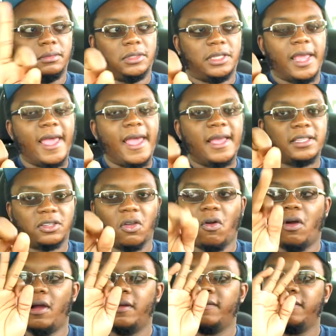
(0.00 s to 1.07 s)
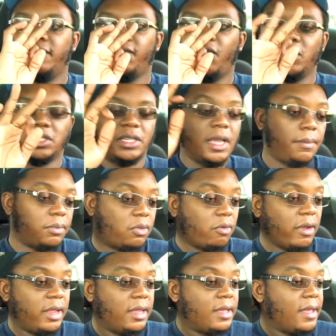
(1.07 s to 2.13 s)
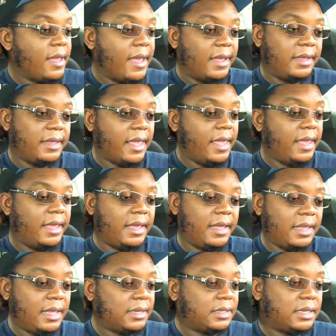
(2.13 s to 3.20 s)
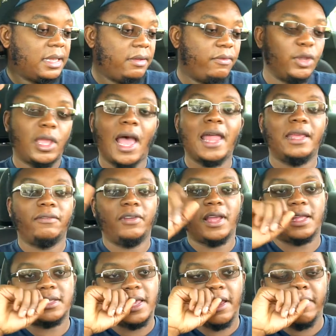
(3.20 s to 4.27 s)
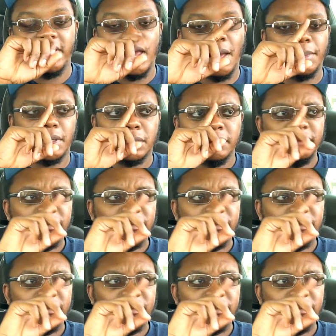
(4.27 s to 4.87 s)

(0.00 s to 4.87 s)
tasks are for step three. And let's see, we got it. We got the Hariyama.